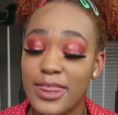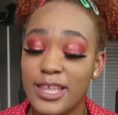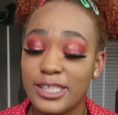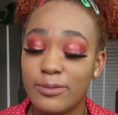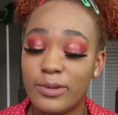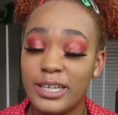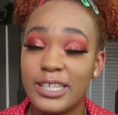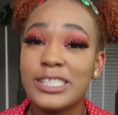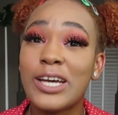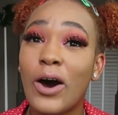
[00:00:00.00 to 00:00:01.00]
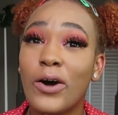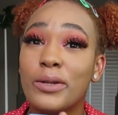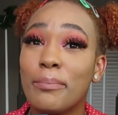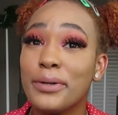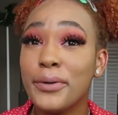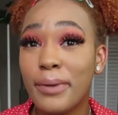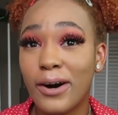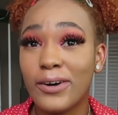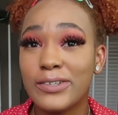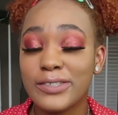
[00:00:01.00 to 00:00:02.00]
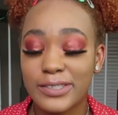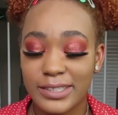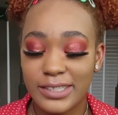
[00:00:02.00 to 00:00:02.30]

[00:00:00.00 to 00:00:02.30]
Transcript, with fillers: this one is called Blue Balls.